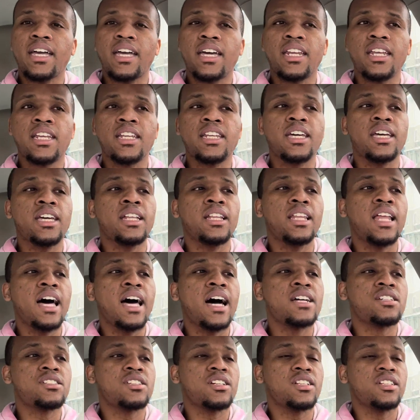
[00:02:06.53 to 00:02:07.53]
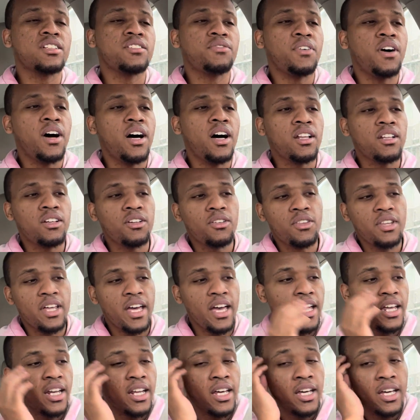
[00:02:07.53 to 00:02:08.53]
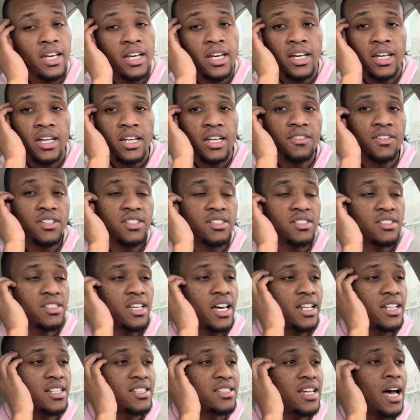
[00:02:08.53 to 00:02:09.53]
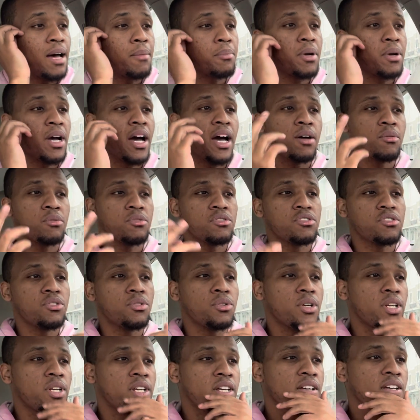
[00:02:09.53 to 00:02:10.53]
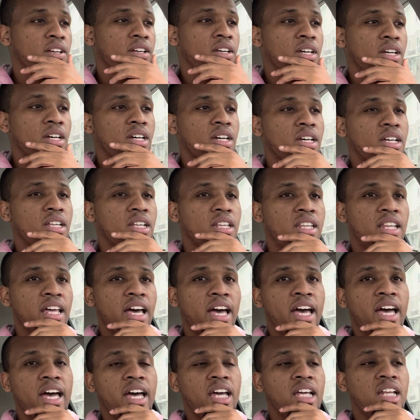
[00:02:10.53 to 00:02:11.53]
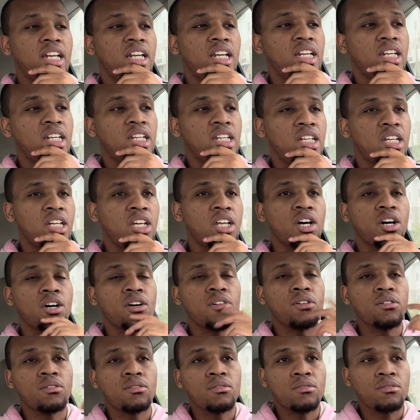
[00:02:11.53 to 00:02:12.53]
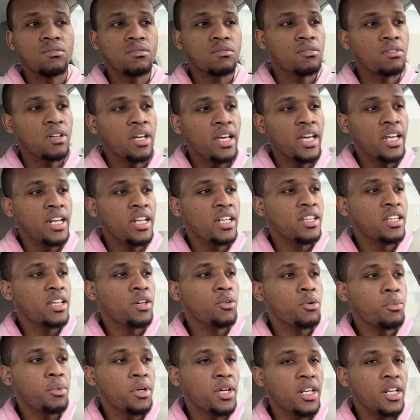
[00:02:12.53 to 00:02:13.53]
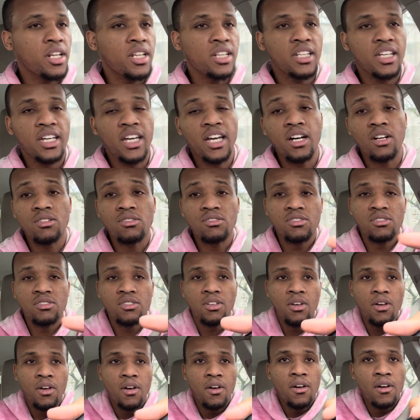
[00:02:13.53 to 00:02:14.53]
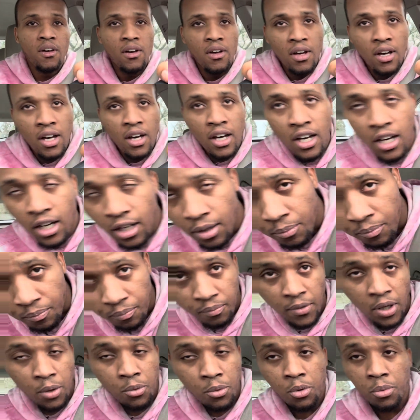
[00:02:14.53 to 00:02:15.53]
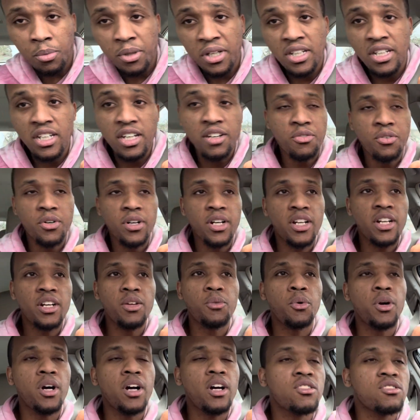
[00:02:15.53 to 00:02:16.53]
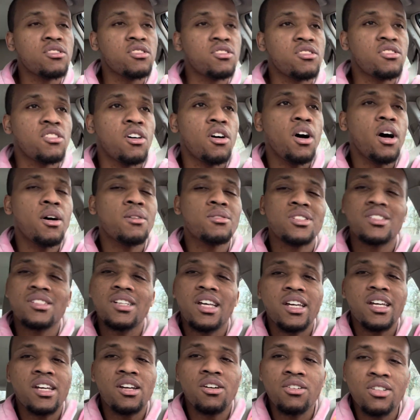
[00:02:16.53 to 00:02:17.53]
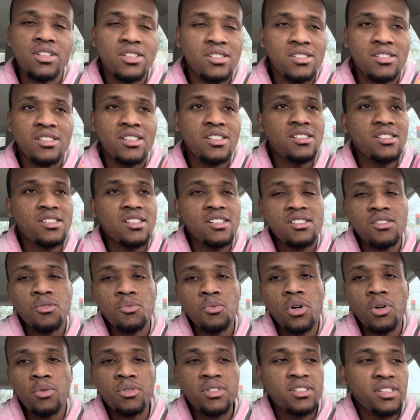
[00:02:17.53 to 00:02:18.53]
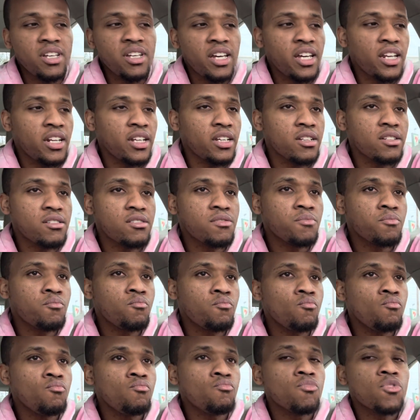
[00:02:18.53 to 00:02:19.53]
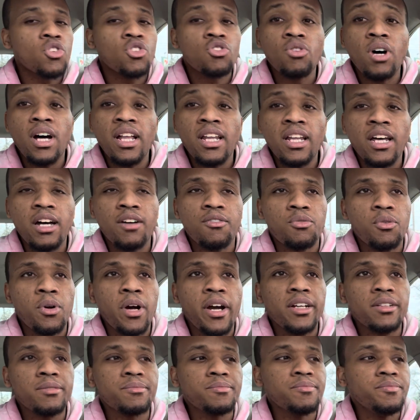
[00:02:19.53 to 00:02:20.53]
And it didn't logically follow that if this is how the top guy was doing it, that, you know, anything would be anything else. It would be different anywhere else. So I was just like, yo, this isn't what we say it is. So I left, right?